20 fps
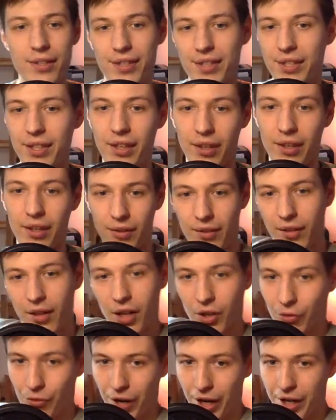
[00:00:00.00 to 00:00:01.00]
see
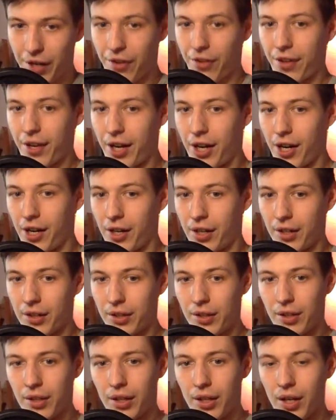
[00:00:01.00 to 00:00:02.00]
already there,
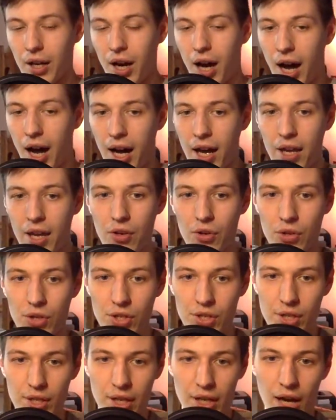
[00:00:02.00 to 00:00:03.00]
I
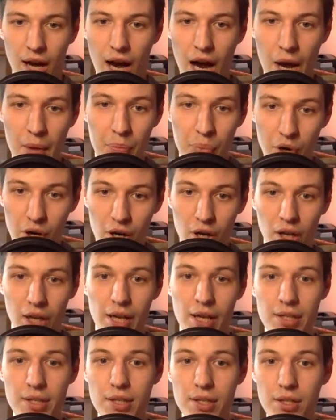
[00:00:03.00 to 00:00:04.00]
use the
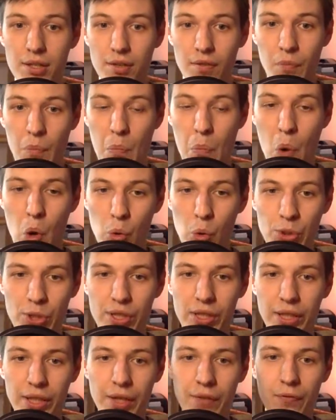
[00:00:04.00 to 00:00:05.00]
Hyperlets
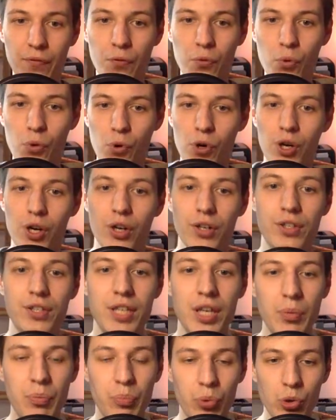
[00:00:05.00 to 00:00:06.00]
mostly for
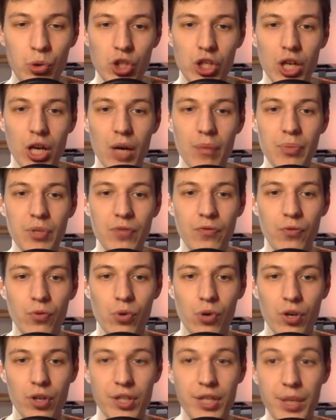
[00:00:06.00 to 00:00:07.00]
deep push-ups,
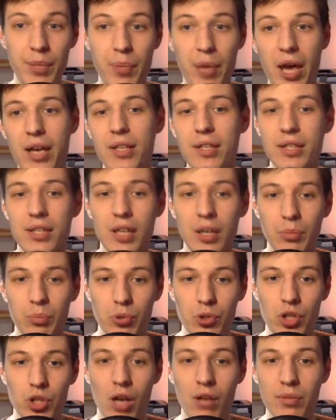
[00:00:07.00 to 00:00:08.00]
for deep handstand
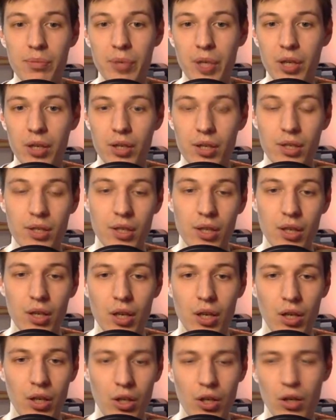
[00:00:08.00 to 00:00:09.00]
push-ups, because,
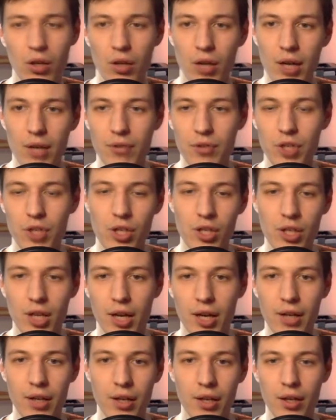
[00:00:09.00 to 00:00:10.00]
you know, I'm just
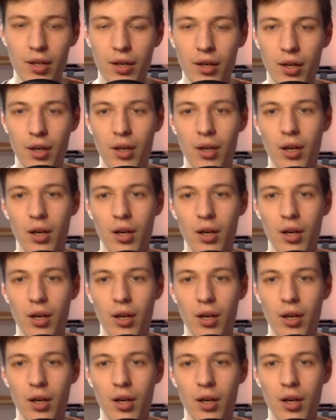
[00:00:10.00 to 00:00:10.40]
kind of